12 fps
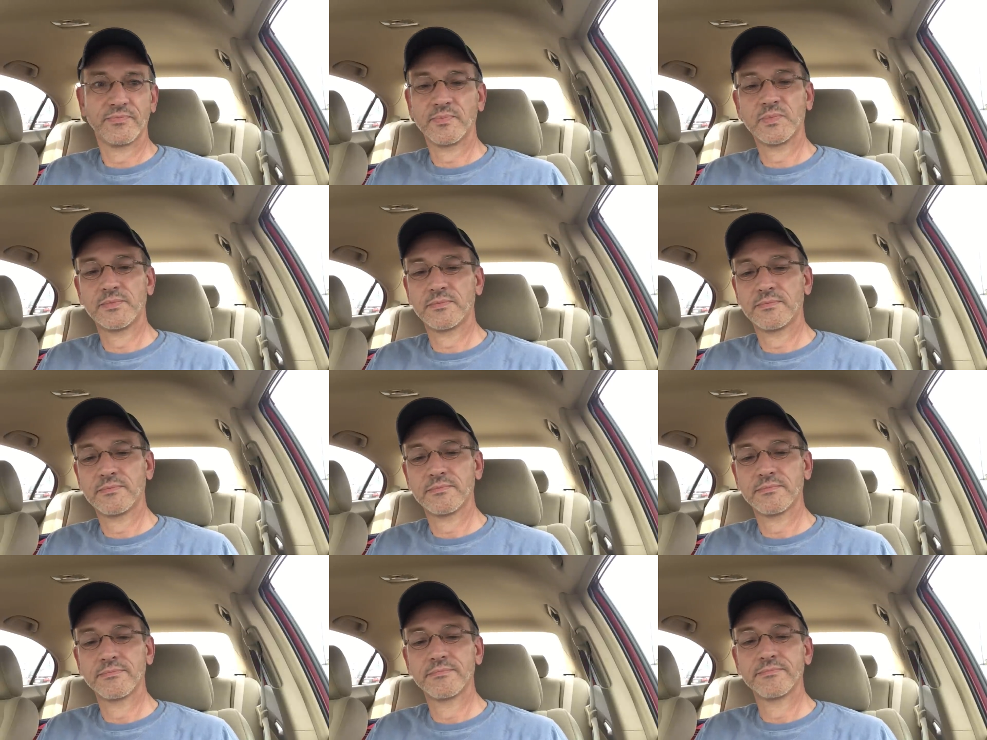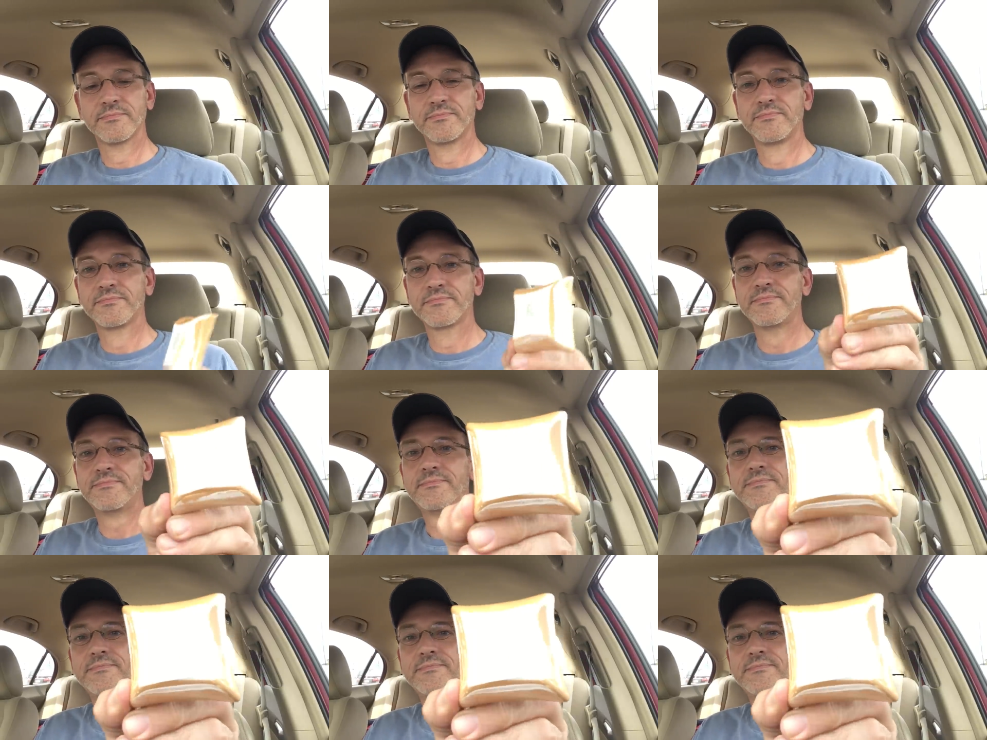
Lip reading: No one is speaking in this clip.